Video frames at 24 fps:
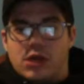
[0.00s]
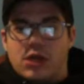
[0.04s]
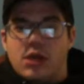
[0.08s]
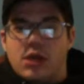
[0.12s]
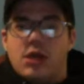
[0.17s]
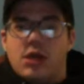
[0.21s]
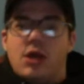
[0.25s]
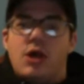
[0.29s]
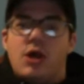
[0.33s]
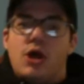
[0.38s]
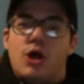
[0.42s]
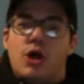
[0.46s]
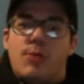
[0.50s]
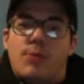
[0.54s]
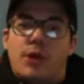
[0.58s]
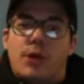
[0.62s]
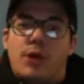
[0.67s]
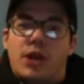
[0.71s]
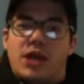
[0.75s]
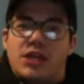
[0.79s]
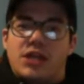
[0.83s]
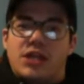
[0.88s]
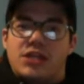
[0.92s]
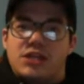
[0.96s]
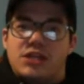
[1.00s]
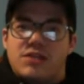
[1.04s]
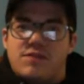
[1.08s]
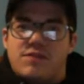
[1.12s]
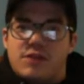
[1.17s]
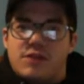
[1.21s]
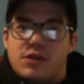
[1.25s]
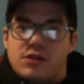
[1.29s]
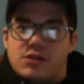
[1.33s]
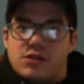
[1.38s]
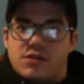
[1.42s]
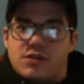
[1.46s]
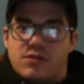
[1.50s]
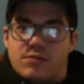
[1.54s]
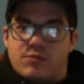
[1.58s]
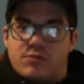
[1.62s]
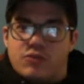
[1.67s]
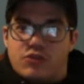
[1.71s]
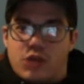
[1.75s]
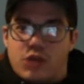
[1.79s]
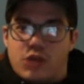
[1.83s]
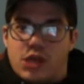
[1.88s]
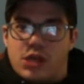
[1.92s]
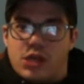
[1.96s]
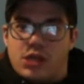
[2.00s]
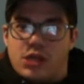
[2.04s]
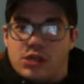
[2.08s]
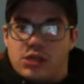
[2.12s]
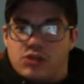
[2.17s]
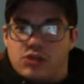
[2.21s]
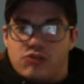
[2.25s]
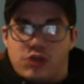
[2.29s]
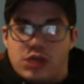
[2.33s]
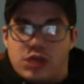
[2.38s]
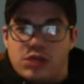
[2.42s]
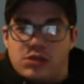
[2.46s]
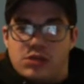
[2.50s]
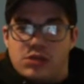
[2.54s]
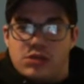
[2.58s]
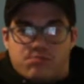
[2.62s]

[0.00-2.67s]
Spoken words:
But I see the videos of him training. He trains